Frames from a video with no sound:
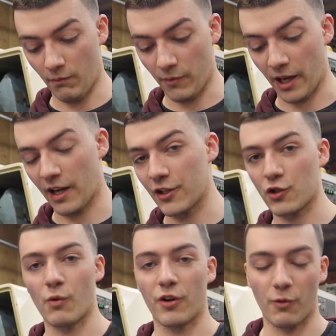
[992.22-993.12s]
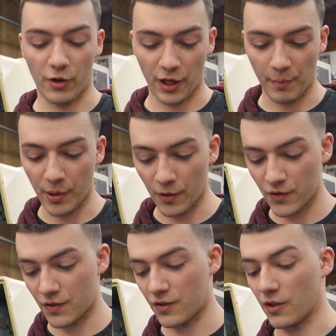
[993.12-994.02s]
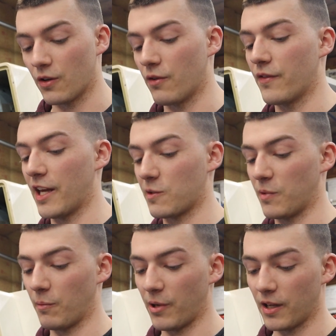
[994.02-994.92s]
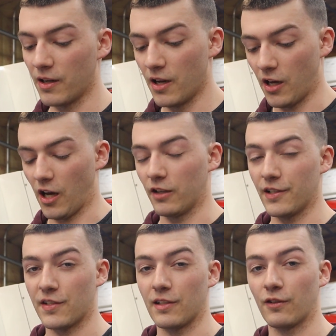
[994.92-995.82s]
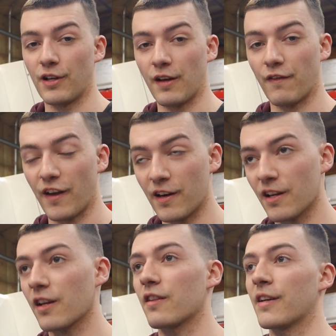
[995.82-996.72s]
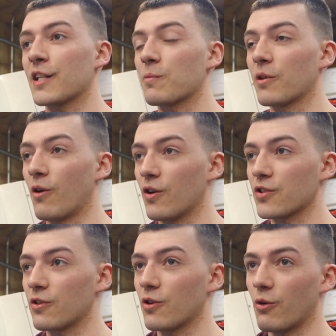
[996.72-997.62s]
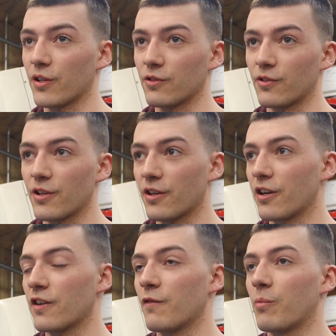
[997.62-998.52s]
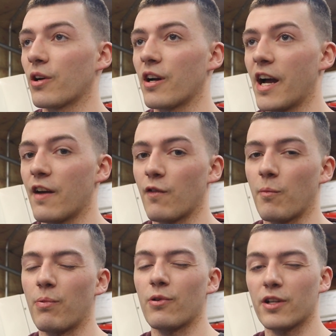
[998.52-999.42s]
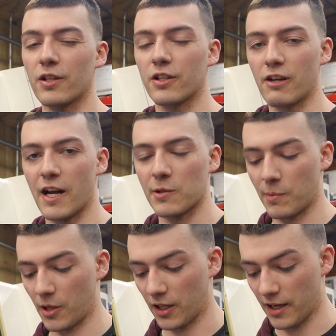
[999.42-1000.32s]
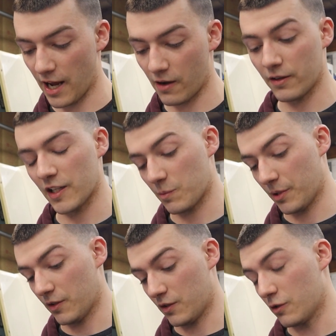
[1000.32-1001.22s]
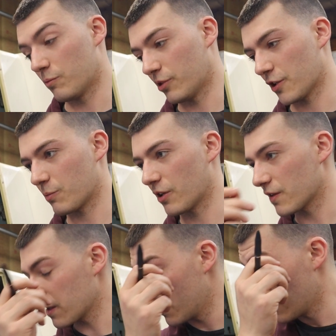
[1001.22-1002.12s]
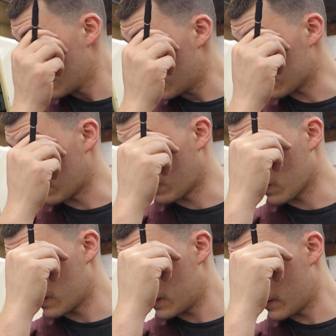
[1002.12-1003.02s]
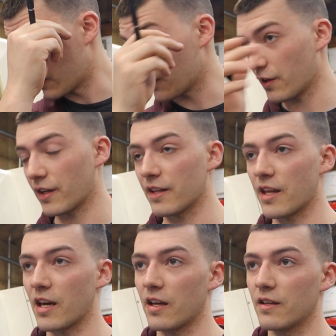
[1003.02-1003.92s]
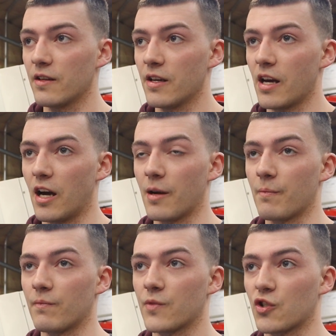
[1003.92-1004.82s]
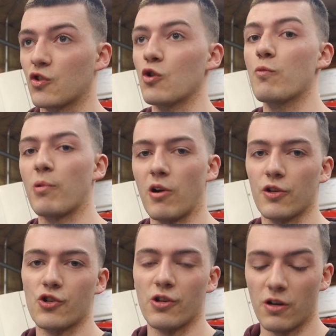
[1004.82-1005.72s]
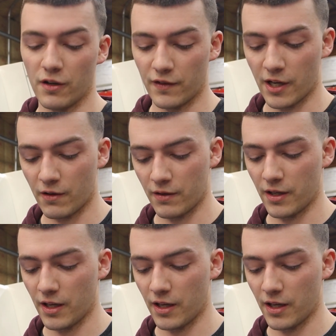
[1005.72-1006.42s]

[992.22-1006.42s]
yeah, I just wanted to work in post, so that's been a pain. Let's see, learning Fanuc, that's been also quite the learning curve, but I have a pretty good grasp on it now. It's been 2+ months, so there's nothing that I'm super unsure of now,